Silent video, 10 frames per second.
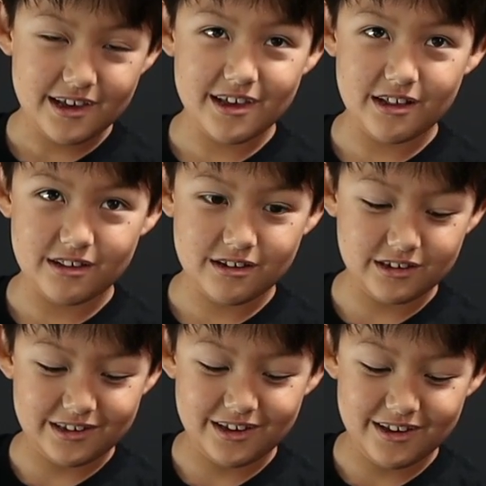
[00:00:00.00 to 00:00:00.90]
and
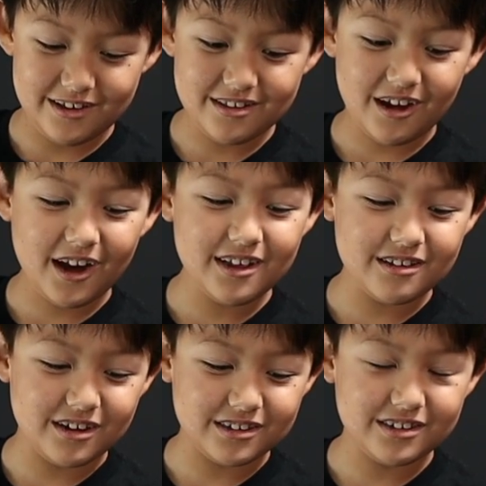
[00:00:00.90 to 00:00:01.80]
touch it, tiny
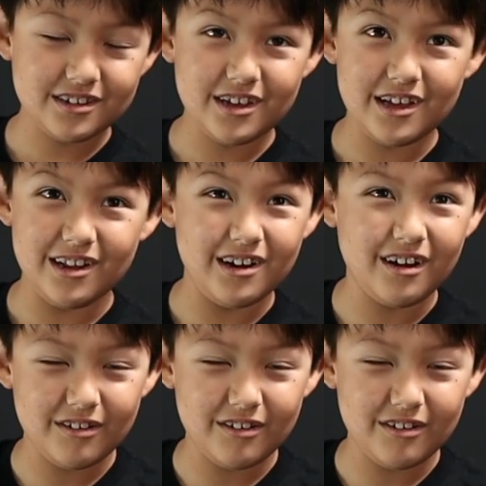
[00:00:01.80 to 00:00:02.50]
touch, and